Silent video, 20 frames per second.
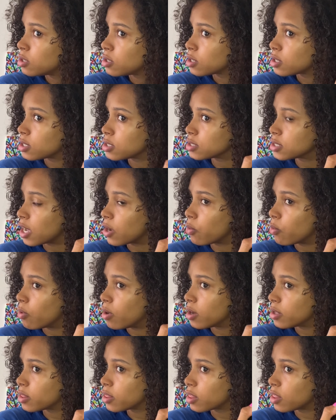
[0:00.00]
because I
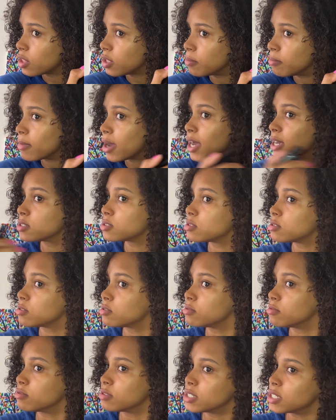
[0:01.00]
want the mask to
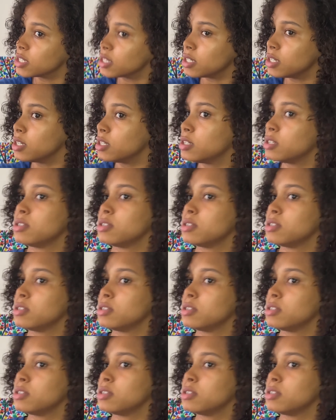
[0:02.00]
really